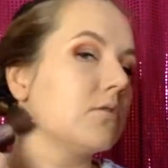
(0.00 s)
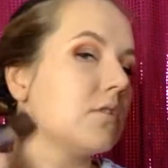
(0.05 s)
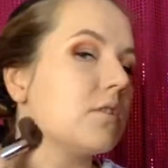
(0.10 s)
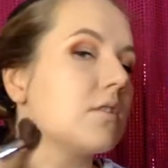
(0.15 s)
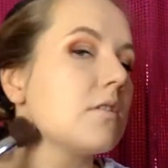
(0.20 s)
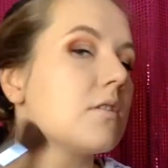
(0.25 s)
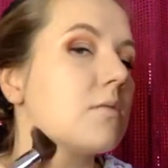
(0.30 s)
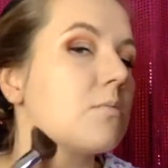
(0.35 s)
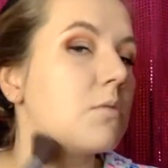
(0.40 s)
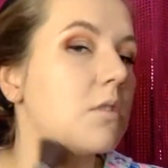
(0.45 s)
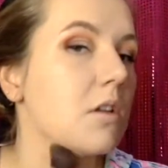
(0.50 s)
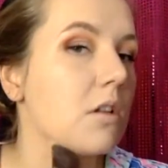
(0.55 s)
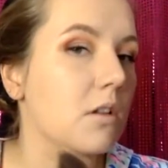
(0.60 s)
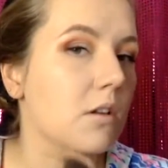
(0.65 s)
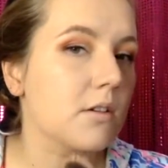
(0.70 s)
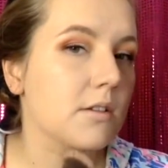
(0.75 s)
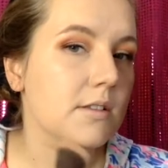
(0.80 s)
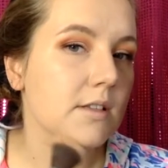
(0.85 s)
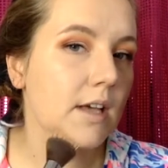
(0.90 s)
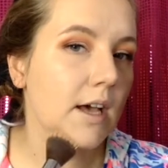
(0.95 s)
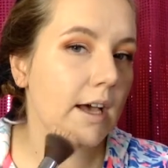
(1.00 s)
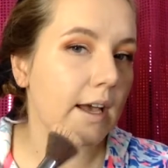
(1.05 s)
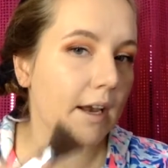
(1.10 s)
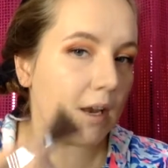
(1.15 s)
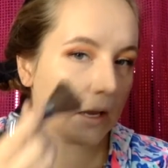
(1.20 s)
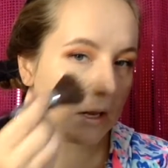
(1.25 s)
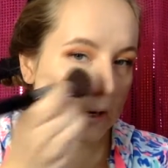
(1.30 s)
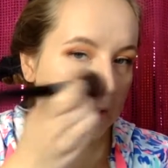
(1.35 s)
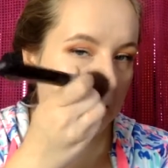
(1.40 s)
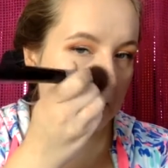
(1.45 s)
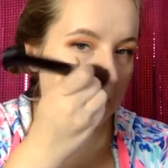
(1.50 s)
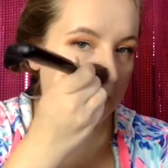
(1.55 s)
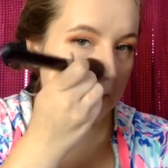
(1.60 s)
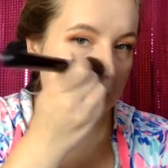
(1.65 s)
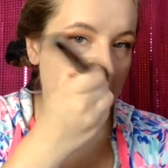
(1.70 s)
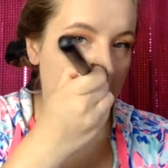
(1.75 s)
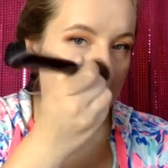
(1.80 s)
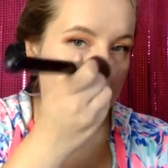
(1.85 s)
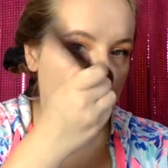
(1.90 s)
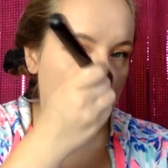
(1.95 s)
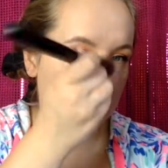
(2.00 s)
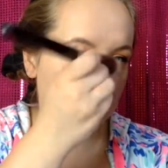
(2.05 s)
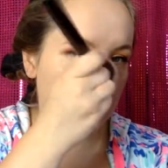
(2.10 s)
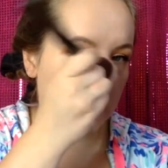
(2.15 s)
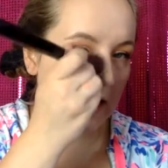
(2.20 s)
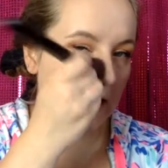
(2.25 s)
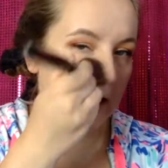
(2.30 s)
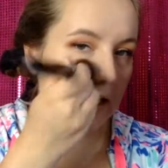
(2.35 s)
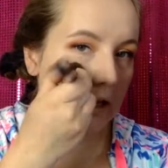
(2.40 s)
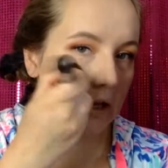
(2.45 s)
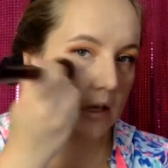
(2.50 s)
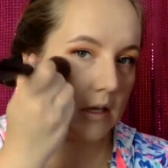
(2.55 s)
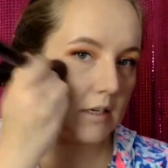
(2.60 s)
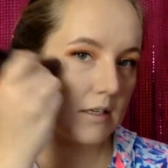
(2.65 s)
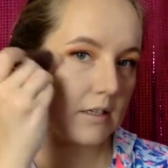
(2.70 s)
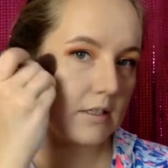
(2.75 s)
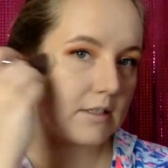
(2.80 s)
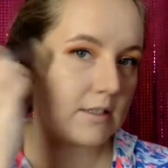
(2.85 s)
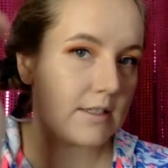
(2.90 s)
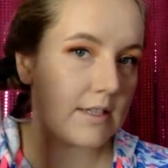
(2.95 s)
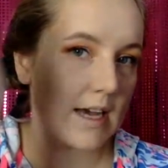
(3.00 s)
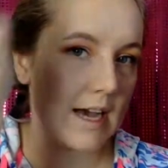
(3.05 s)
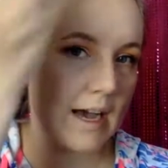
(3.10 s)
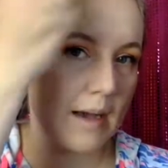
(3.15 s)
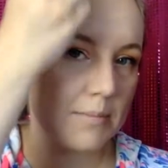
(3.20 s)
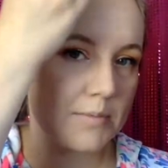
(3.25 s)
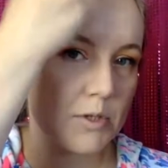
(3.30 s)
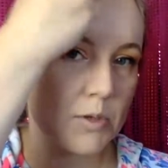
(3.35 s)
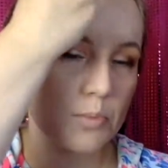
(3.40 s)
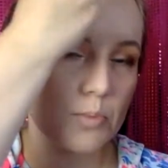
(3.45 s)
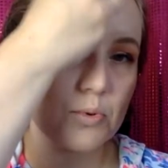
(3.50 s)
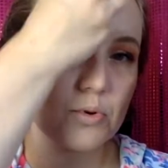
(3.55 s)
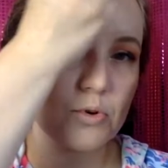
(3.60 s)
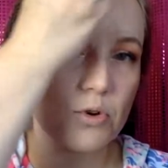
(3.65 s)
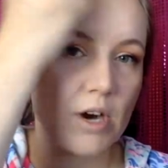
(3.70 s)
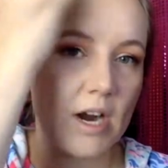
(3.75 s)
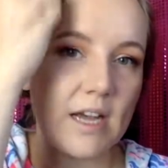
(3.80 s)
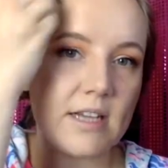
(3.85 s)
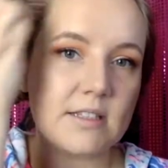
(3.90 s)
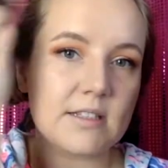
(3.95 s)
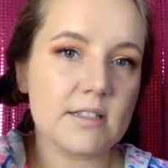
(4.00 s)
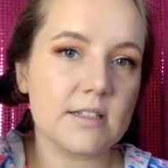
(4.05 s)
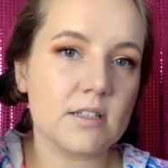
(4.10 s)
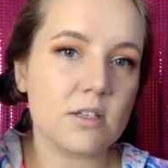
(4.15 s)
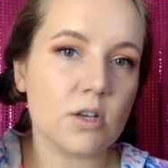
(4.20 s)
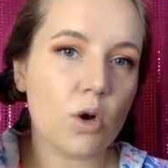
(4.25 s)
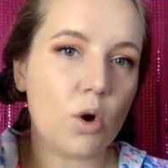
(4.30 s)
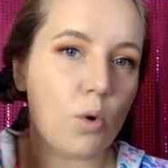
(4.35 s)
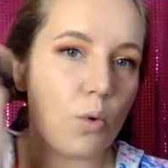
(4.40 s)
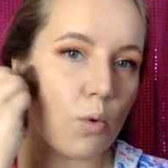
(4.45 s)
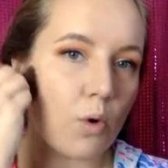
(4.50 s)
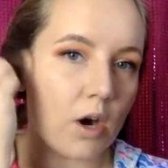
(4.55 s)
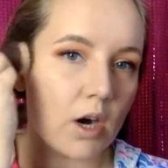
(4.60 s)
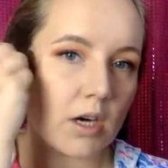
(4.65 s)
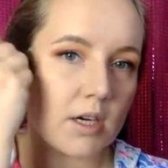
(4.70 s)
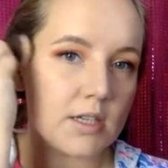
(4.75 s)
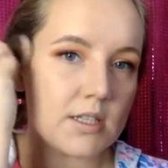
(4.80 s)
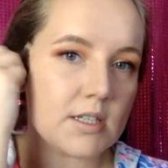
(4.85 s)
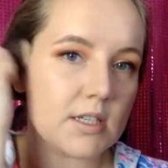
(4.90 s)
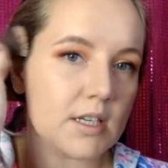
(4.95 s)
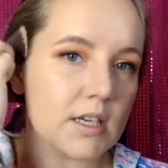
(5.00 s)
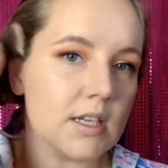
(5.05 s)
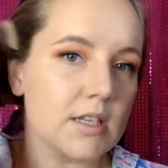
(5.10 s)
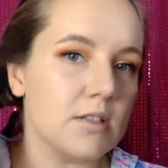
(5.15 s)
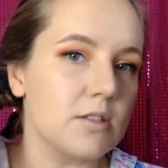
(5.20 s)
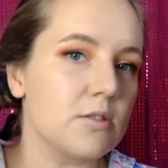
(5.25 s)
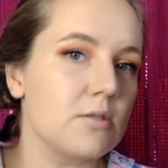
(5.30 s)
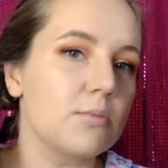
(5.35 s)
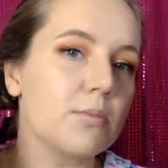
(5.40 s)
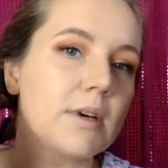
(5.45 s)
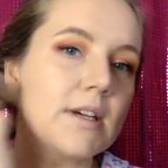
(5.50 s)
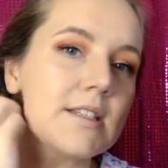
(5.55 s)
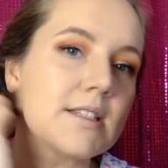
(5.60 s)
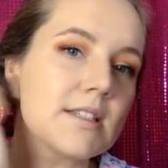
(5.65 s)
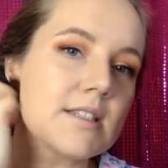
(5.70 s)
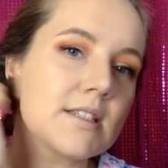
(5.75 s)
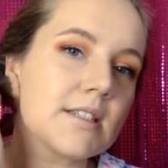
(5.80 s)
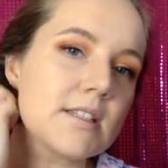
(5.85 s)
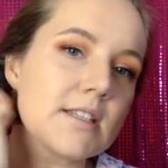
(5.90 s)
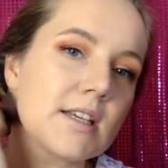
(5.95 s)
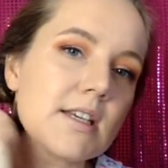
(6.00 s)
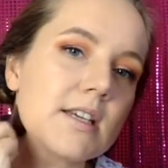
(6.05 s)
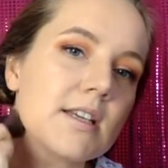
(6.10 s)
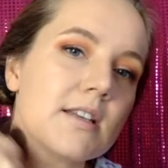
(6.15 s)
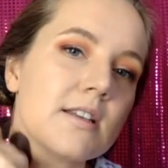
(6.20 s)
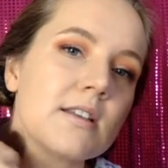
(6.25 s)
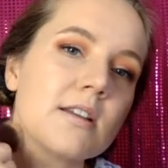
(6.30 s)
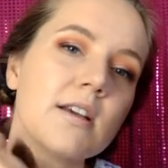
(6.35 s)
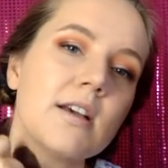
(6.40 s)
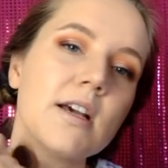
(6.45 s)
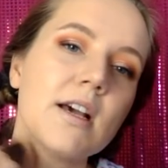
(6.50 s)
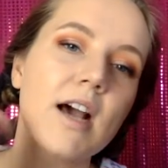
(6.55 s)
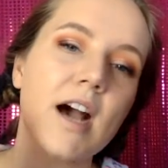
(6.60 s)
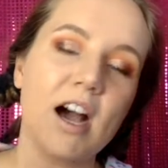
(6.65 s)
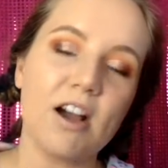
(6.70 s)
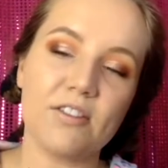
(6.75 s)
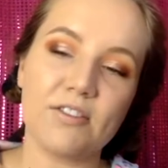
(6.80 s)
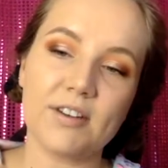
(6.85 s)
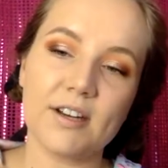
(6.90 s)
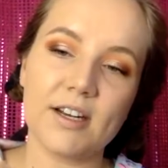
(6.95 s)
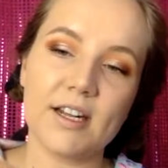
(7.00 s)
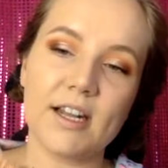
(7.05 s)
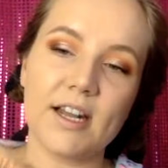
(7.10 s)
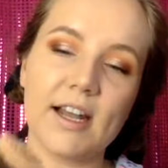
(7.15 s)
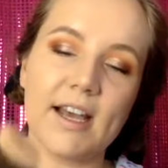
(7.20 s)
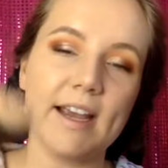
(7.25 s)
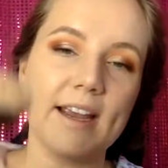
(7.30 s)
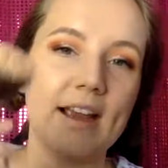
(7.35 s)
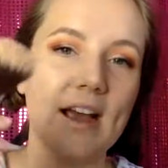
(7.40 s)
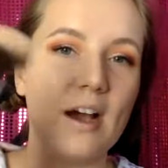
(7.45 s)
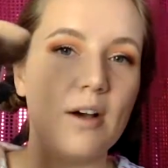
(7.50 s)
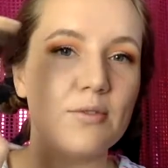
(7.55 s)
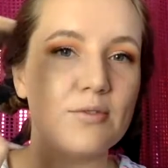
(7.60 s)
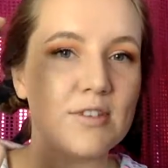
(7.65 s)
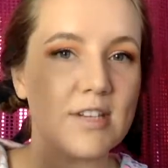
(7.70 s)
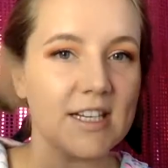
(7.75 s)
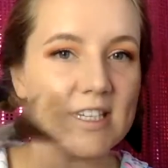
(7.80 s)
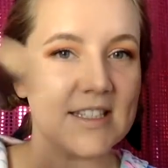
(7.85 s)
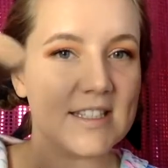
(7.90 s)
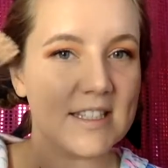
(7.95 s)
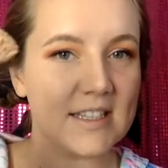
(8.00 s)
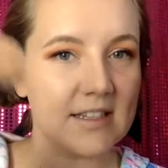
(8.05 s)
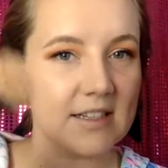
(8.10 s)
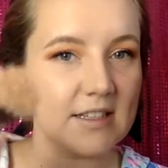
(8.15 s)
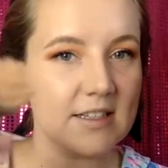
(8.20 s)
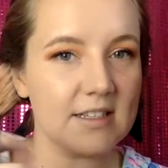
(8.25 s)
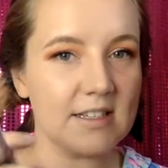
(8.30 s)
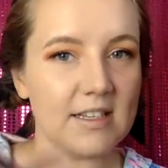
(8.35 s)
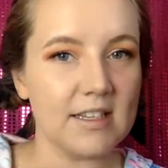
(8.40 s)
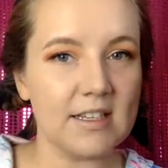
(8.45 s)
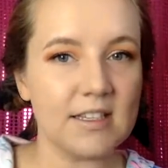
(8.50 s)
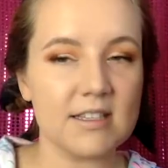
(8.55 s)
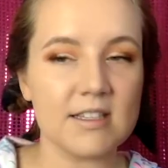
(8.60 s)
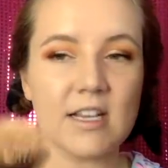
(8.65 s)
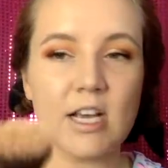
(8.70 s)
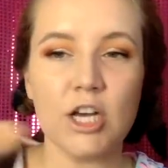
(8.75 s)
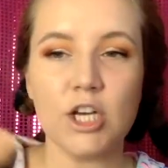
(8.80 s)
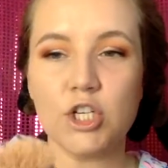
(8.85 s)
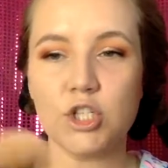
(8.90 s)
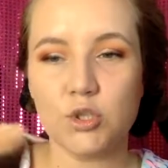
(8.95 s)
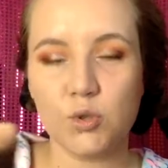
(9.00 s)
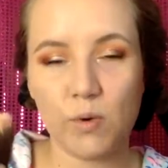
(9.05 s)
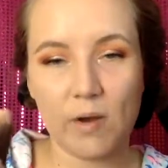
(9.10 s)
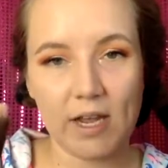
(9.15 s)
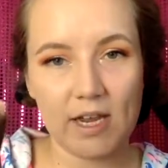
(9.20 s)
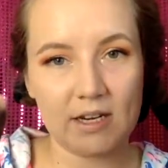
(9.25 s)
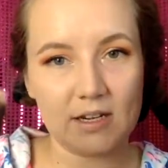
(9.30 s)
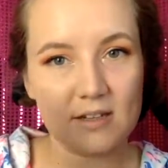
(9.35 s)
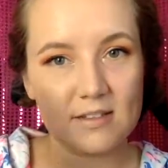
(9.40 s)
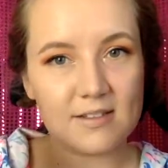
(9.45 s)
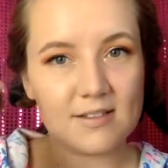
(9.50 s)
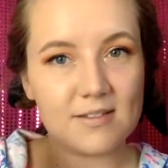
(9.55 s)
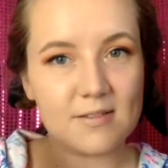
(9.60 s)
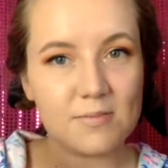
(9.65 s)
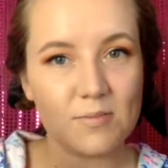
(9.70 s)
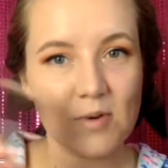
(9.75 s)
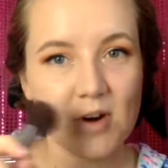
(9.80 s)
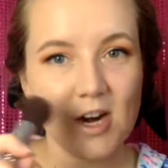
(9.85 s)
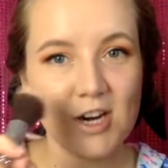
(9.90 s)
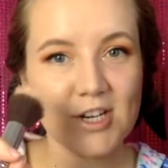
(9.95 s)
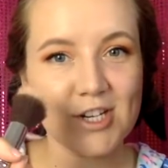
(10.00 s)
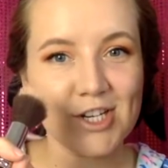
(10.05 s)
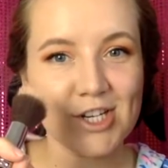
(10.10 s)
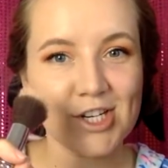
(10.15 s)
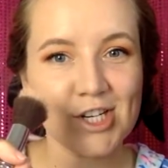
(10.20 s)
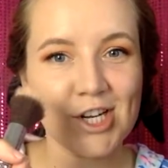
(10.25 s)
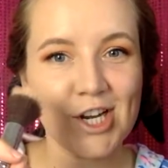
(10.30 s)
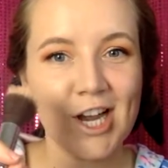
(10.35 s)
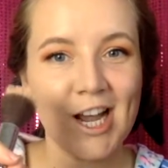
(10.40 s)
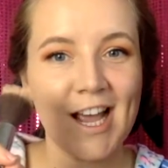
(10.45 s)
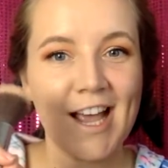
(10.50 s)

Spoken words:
This is what it looks like. It's like really dabbed, pressed, worked into my skin. I really like how nice and easy it is to handle this brush.